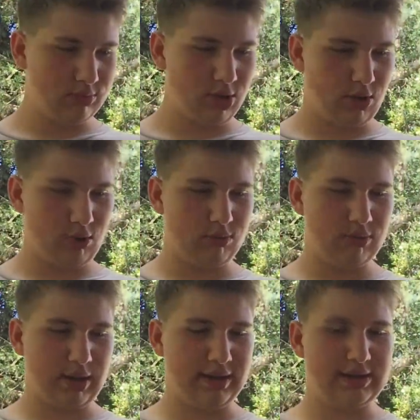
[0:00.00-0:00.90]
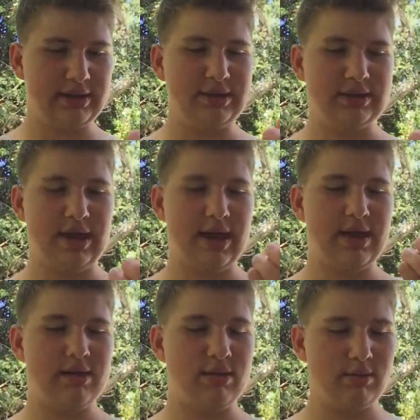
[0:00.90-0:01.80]
Oh, I guess this is
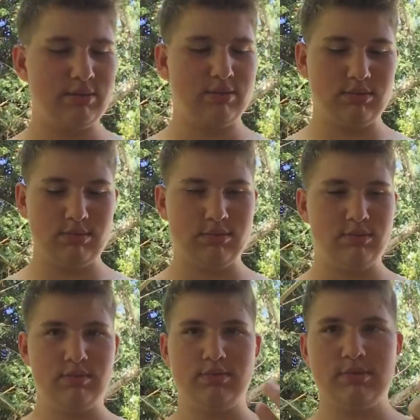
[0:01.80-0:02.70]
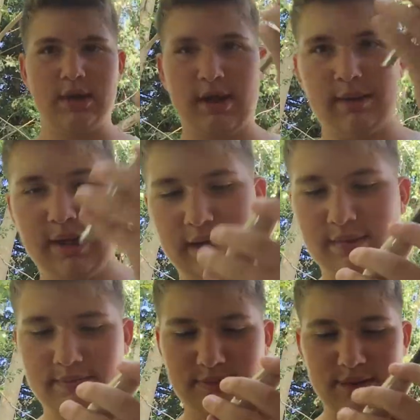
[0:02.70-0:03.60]
eight. Yeah, eight.
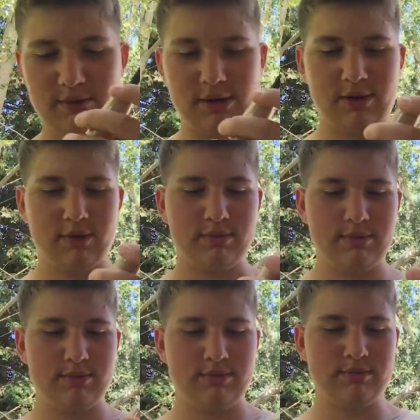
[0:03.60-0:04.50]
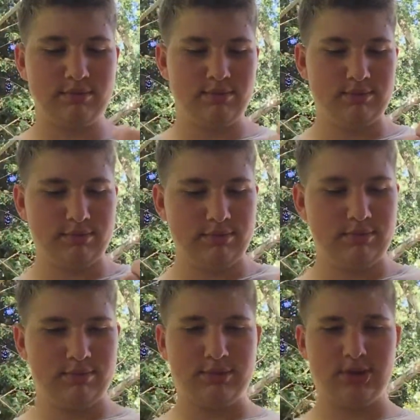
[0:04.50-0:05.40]
There we go.
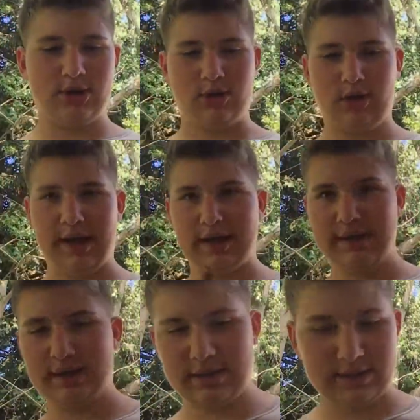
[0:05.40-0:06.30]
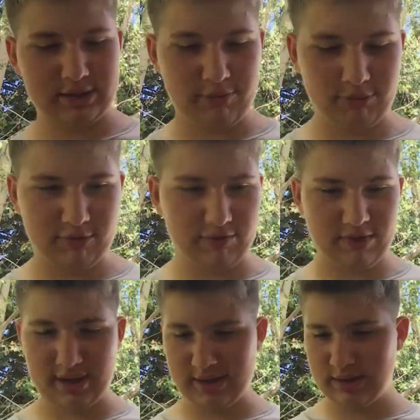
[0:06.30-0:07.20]
So I could set this up real
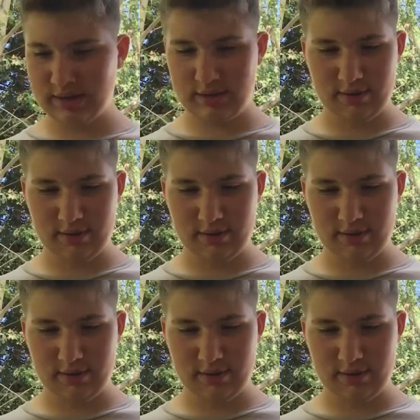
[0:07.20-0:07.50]
fast.